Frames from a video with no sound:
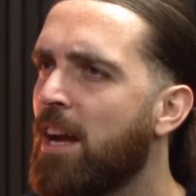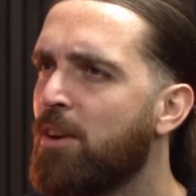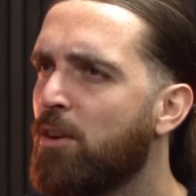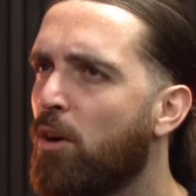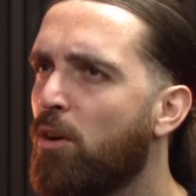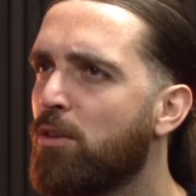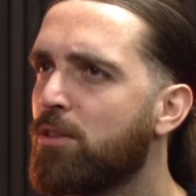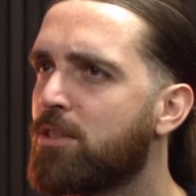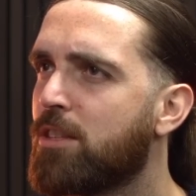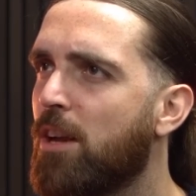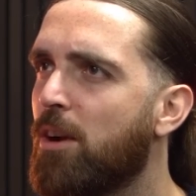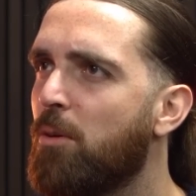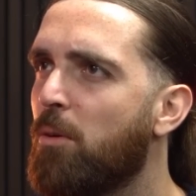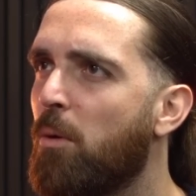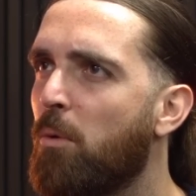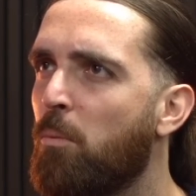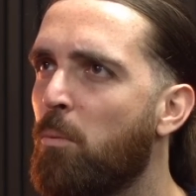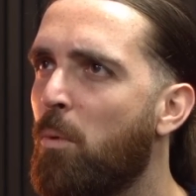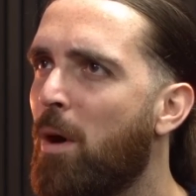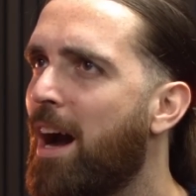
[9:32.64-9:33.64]
And also,
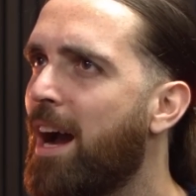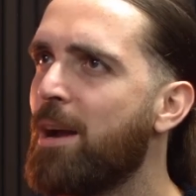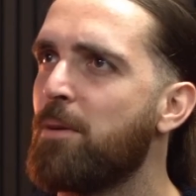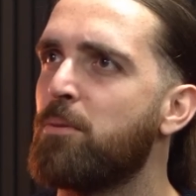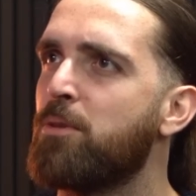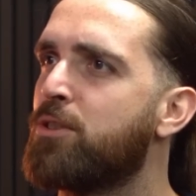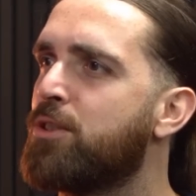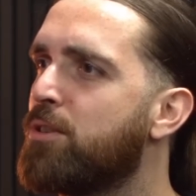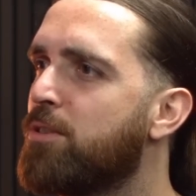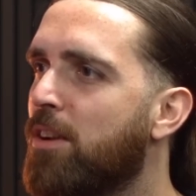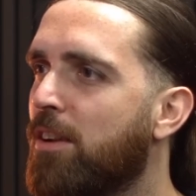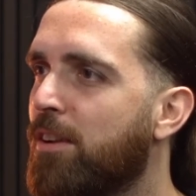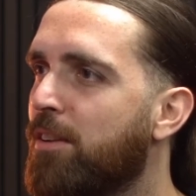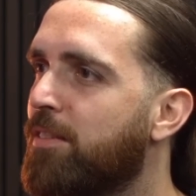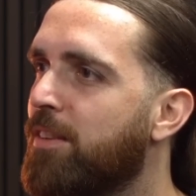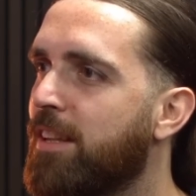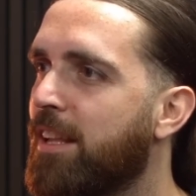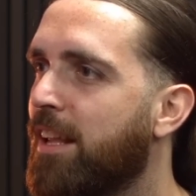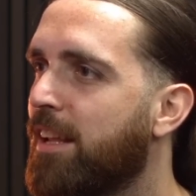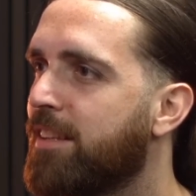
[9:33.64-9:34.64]
why would you not
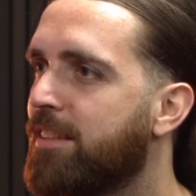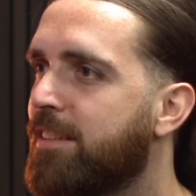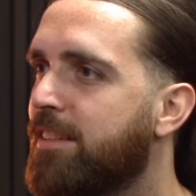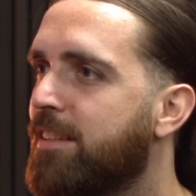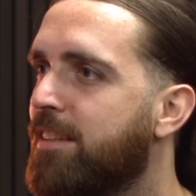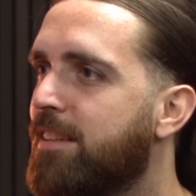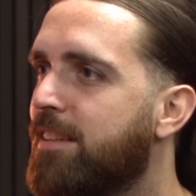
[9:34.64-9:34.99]
love it then?